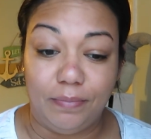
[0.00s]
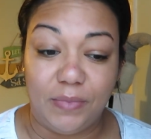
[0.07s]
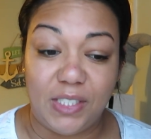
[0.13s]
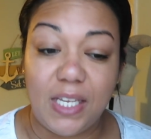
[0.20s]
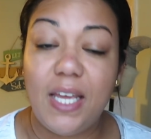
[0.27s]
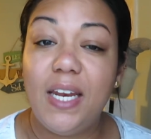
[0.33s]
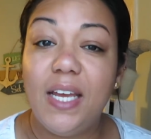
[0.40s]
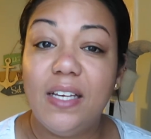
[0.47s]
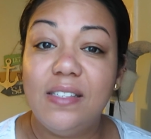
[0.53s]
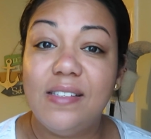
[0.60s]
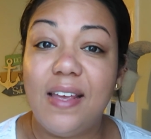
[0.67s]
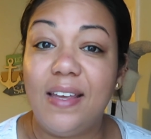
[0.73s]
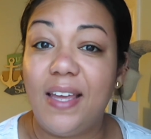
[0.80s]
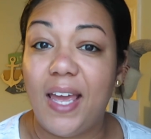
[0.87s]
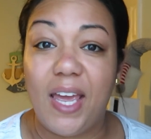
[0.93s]
Xanax,
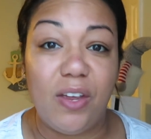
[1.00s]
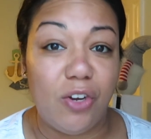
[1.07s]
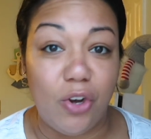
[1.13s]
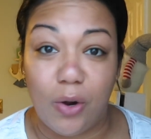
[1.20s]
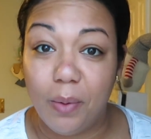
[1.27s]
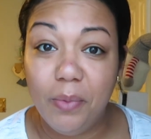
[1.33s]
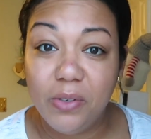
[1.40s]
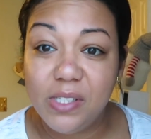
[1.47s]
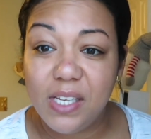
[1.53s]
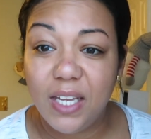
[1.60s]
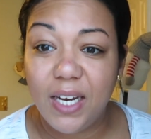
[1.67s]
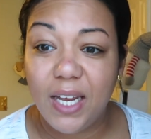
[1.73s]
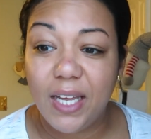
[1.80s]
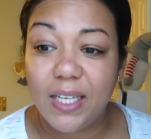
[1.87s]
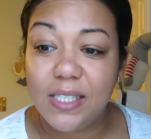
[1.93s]
aka normal
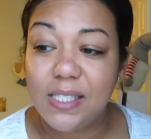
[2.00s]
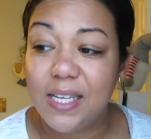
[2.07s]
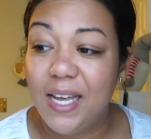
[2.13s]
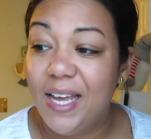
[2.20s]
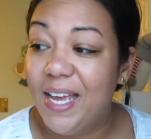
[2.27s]
Xanax,